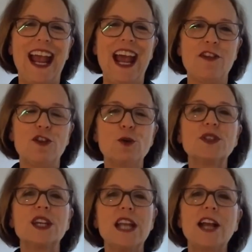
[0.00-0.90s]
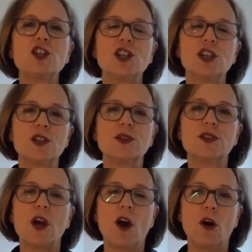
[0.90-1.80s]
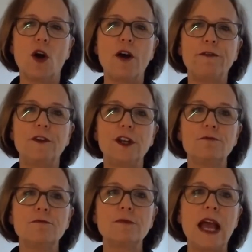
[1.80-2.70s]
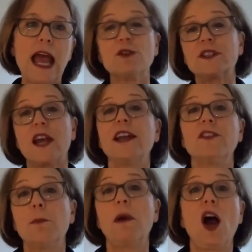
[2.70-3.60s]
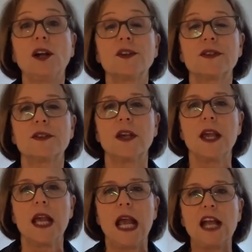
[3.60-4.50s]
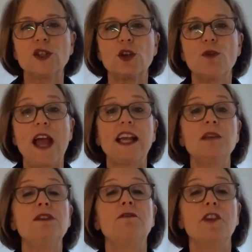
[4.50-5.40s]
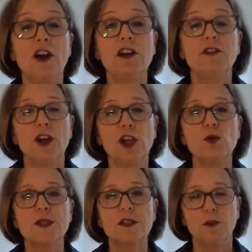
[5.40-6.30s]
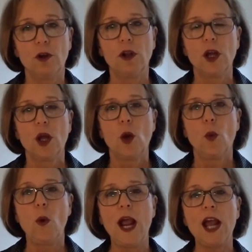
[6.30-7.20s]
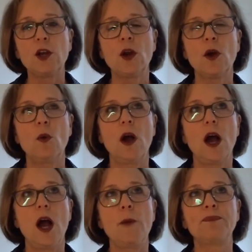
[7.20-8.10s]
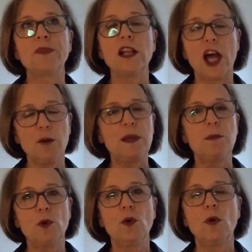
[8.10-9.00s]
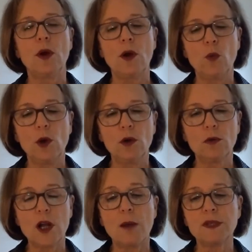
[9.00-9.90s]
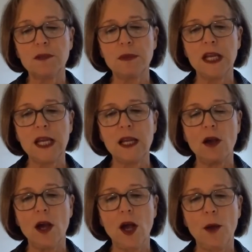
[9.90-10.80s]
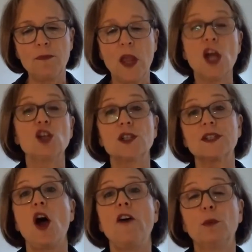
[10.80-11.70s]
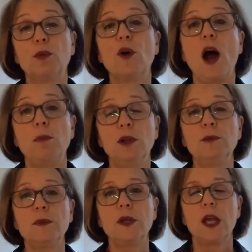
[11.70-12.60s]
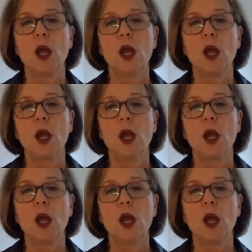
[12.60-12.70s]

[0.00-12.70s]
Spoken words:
And those connections are often outside the box. And so that can be very, very useful when a lot of people will come to me to solve a problem.